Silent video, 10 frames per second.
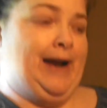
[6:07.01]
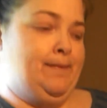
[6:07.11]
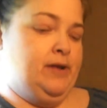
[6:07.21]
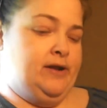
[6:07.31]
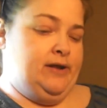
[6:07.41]
and
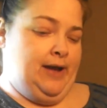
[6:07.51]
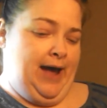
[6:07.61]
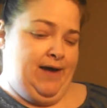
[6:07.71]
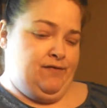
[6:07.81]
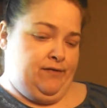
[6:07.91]

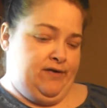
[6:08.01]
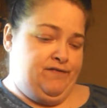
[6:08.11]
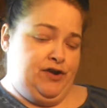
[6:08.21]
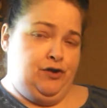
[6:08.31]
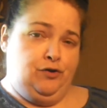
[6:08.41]
I have a
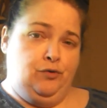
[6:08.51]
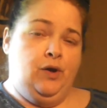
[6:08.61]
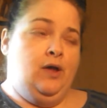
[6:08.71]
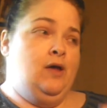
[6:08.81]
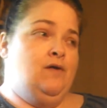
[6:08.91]
review